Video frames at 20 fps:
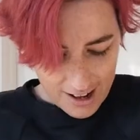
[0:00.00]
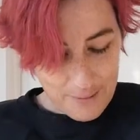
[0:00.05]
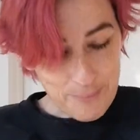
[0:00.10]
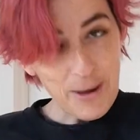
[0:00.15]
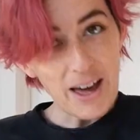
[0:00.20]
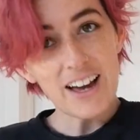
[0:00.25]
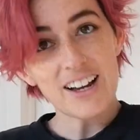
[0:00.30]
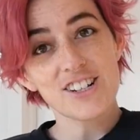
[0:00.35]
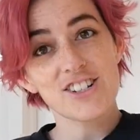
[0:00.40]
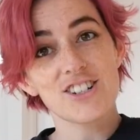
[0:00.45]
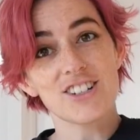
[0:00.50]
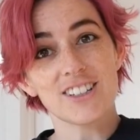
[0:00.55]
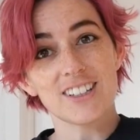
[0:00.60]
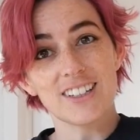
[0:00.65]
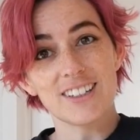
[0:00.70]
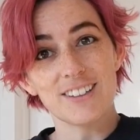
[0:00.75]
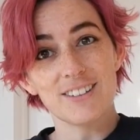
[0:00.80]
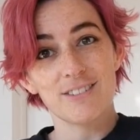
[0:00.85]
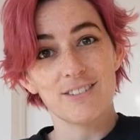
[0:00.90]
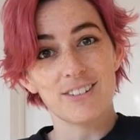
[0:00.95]
I'm
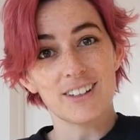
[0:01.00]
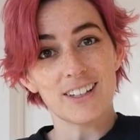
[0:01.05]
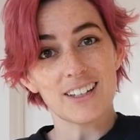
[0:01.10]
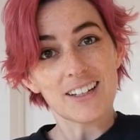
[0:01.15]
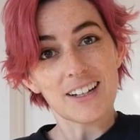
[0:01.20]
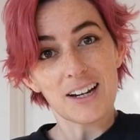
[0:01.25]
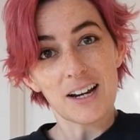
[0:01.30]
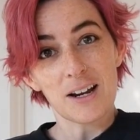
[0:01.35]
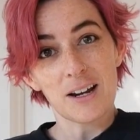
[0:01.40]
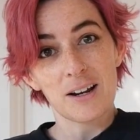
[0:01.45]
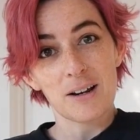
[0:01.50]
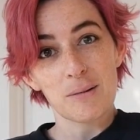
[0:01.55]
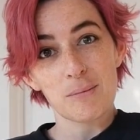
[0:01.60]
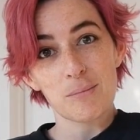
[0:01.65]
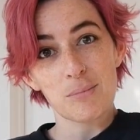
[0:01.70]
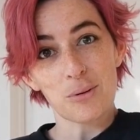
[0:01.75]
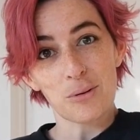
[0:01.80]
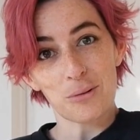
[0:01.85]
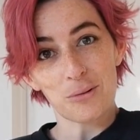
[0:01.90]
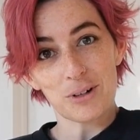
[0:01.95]
actually feeling
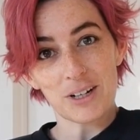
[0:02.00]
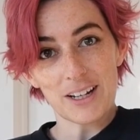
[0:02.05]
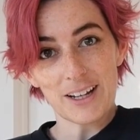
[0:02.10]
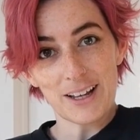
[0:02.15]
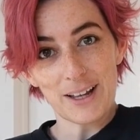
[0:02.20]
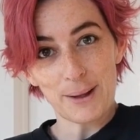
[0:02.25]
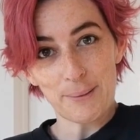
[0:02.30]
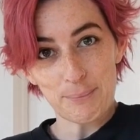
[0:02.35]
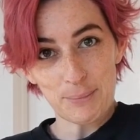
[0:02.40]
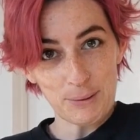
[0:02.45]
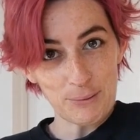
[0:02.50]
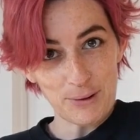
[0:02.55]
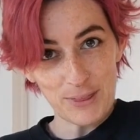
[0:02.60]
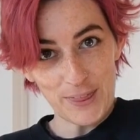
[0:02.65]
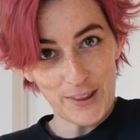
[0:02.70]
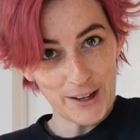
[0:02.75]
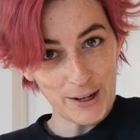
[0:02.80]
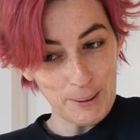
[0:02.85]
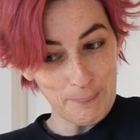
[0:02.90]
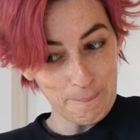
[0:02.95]
pretty happy with
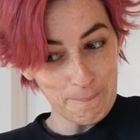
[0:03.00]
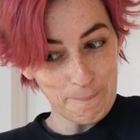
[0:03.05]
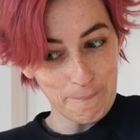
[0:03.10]
that.